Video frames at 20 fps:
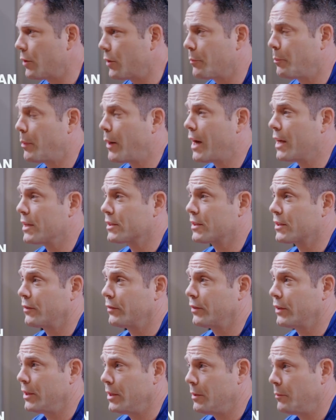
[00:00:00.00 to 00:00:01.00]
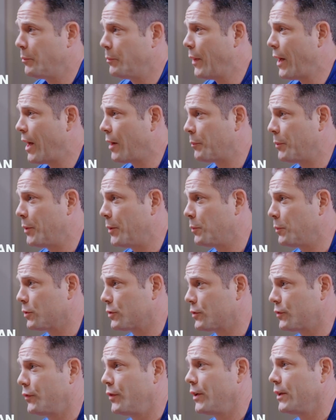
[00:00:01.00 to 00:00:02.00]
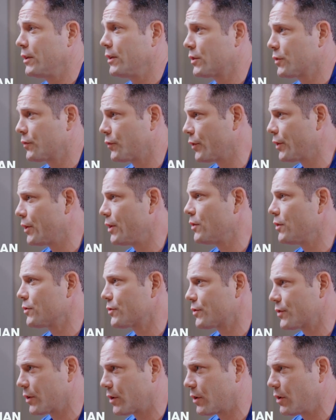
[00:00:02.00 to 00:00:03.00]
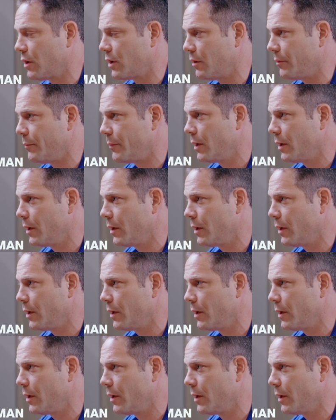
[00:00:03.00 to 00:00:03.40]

inventor of the TRX Rip Trainer and Nautilus Glute